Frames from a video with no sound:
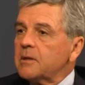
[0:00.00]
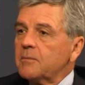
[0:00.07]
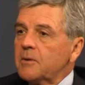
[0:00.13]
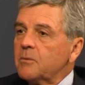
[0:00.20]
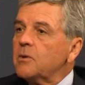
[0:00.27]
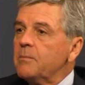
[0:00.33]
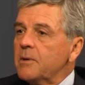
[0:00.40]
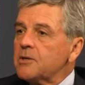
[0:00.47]
I
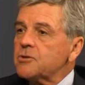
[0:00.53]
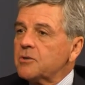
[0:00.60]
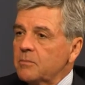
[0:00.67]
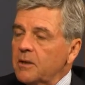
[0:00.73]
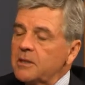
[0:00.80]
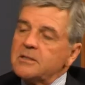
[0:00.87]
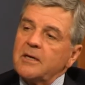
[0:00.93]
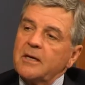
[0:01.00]
mean, we measure it
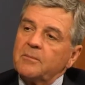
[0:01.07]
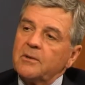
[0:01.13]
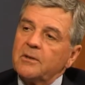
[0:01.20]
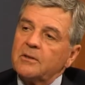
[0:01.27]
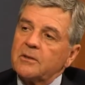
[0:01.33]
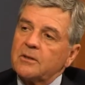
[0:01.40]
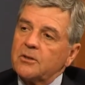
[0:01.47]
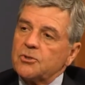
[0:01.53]
by
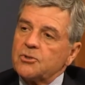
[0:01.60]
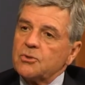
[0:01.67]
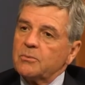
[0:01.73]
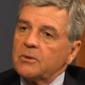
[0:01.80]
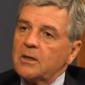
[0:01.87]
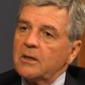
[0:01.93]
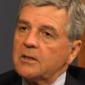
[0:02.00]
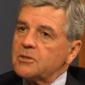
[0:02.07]
segment. The
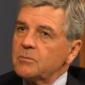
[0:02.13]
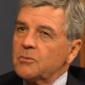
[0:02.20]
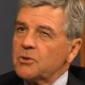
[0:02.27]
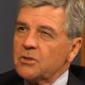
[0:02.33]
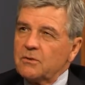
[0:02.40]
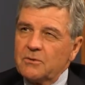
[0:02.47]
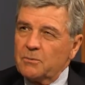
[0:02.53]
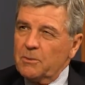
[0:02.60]
consumer customers
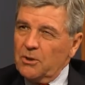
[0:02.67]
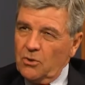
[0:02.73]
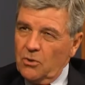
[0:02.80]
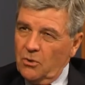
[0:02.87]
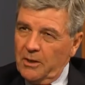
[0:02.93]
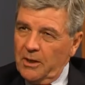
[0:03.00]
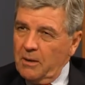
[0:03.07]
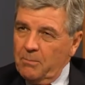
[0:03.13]
has been
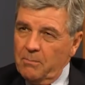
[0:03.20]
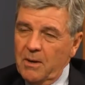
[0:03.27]
going up